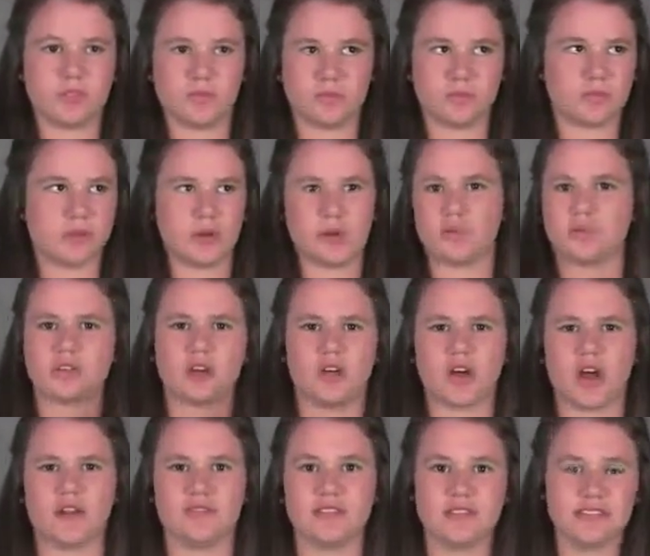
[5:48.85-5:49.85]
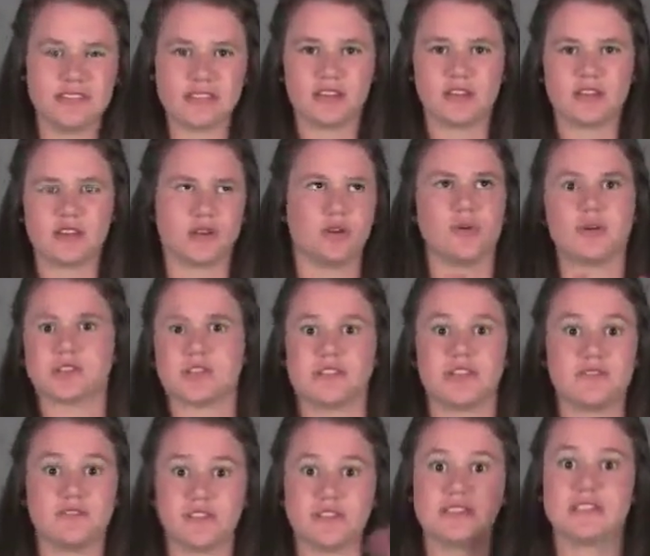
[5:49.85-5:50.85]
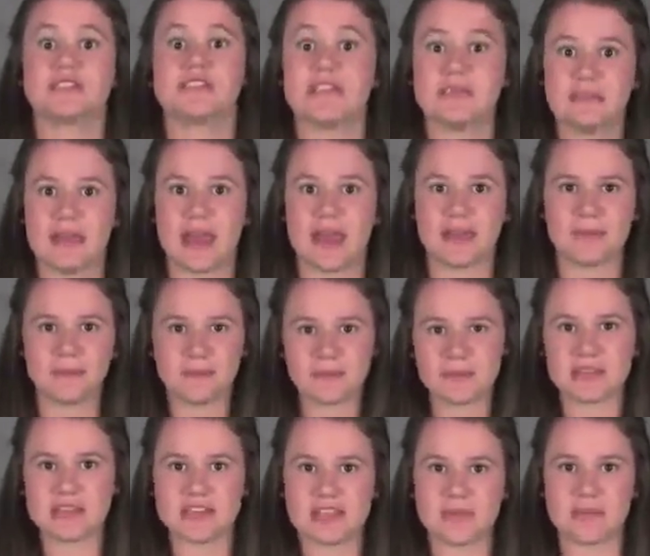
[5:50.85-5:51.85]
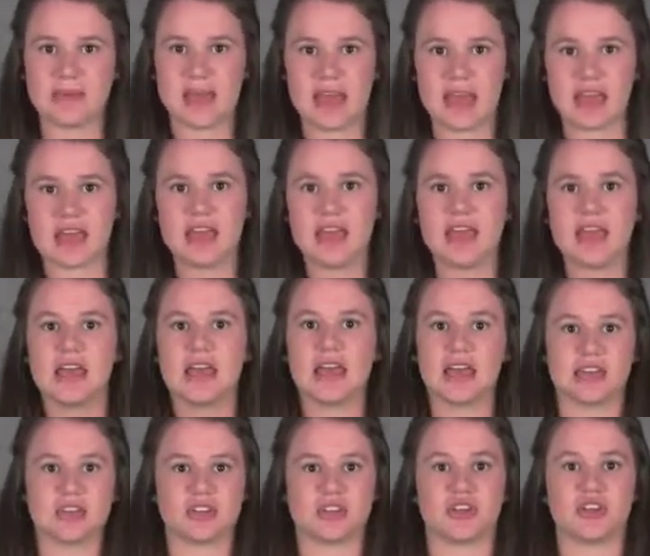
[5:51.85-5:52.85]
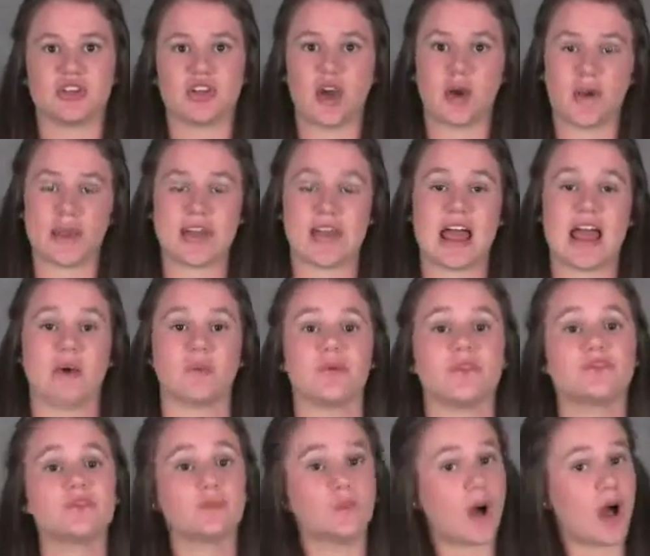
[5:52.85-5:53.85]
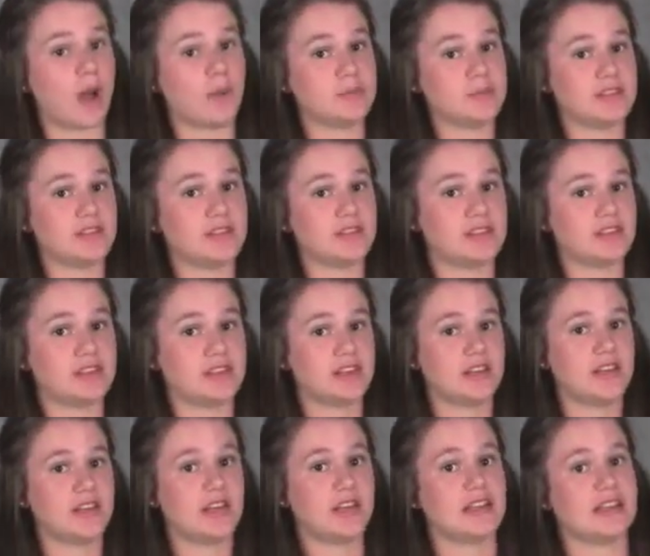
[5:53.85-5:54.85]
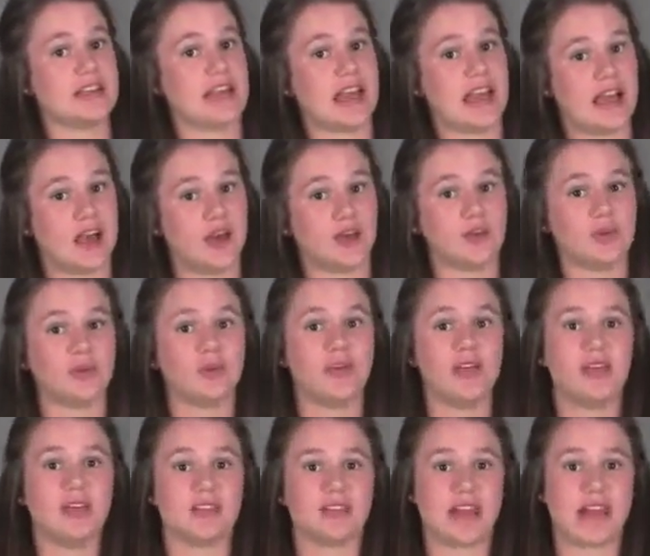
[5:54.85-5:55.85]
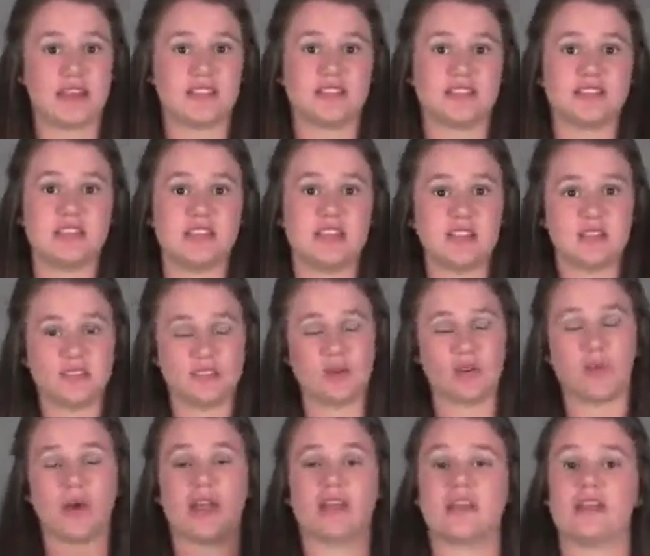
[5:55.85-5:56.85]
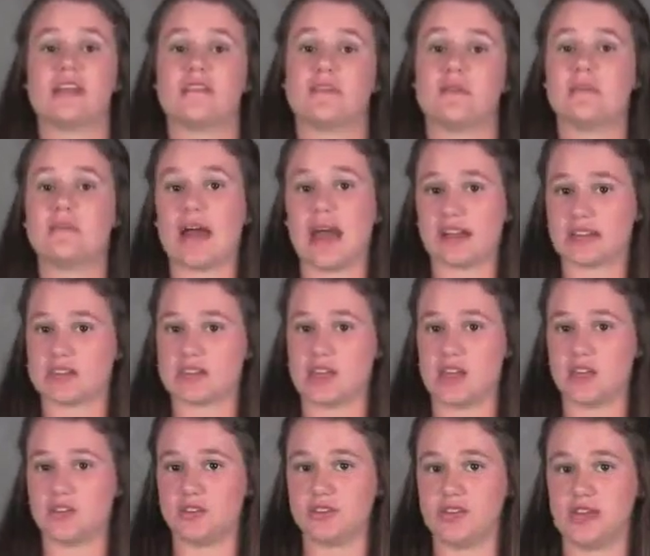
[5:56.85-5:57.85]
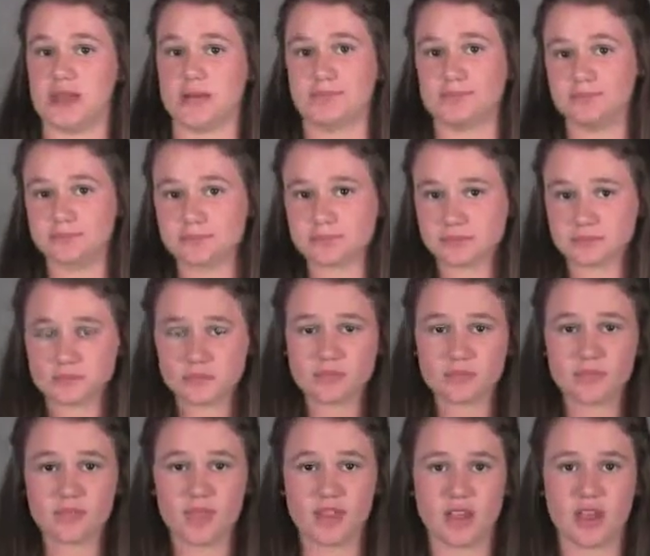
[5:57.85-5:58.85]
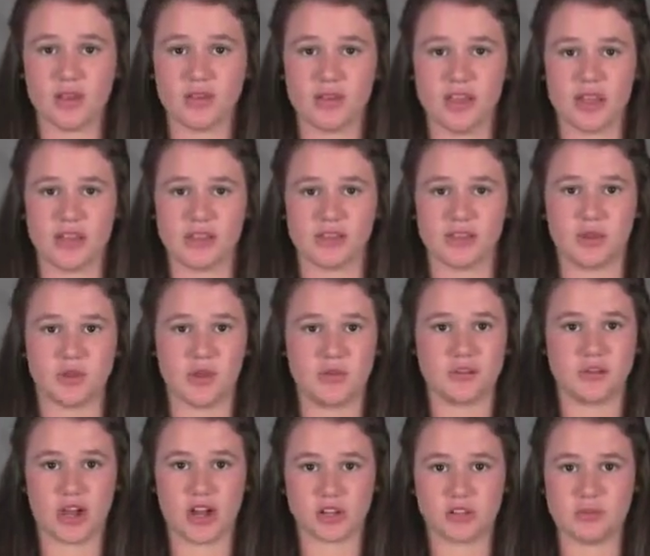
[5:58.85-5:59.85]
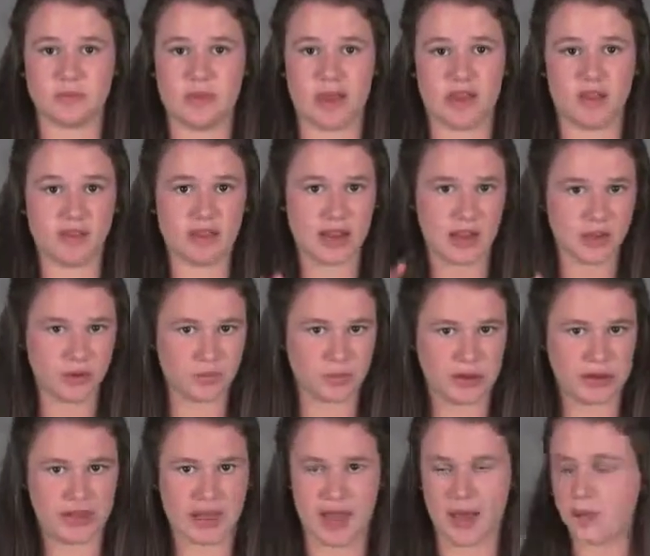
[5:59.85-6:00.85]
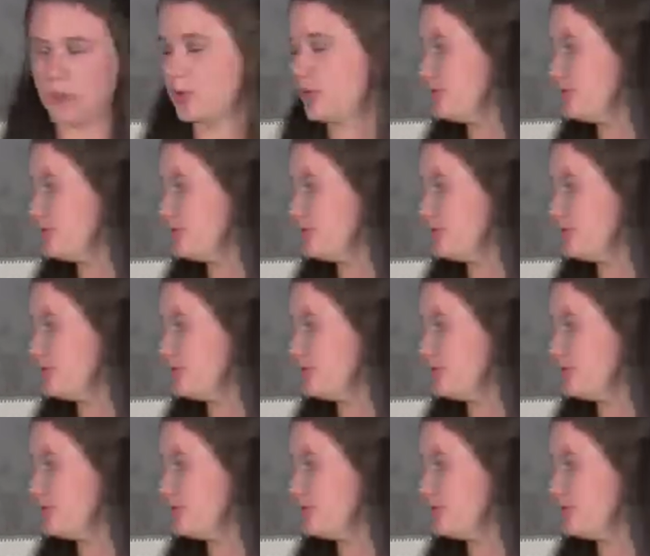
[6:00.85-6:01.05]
who's on offense, or who's on defense, Team A. Team A, and he's going to go, and now we've swapped. Now, that's the way to give it back to the other team. Okay, so we've talked about, in recap, we've